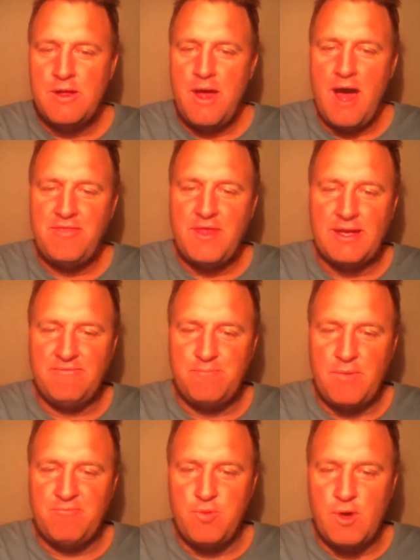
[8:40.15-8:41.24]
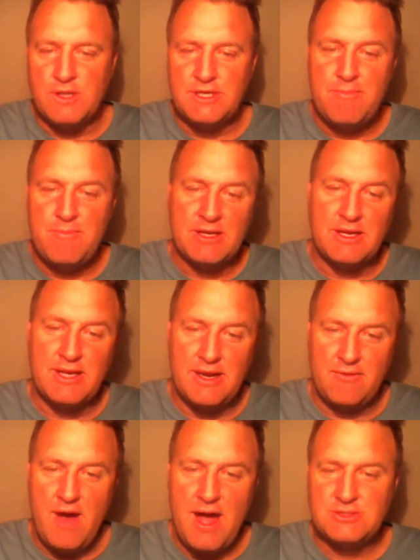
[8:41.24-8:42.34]
I think if Puerto Human can get
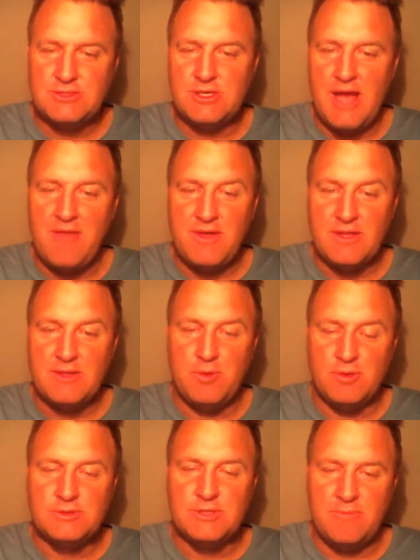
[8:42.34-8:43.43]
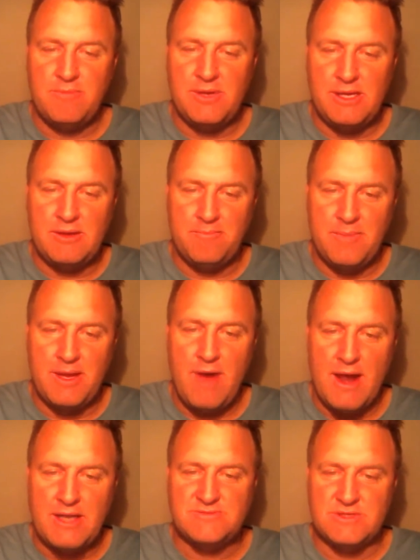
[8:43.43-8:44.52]
it right, certainly, I think the Bulls are going to be big
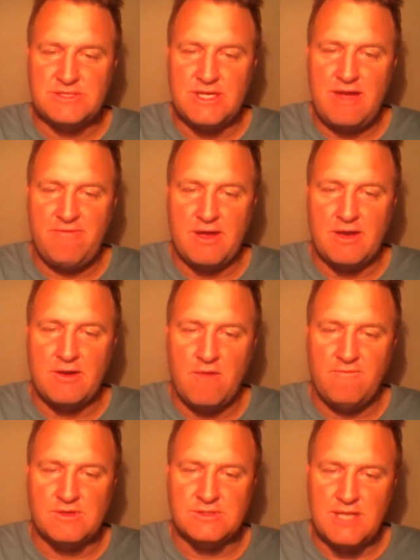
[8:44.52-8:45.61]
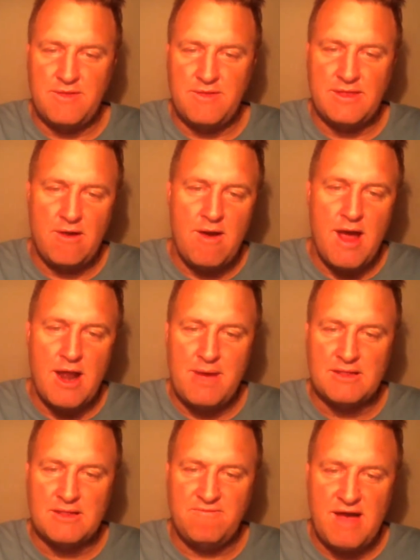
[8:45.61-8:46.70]
runners for the South African conference. And I think they're around
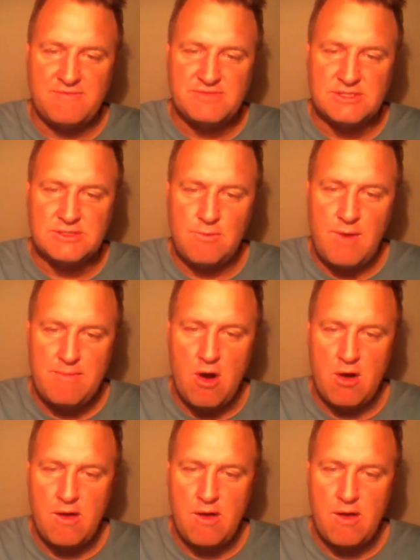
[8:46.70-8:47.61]
about the 5-6-1 mark.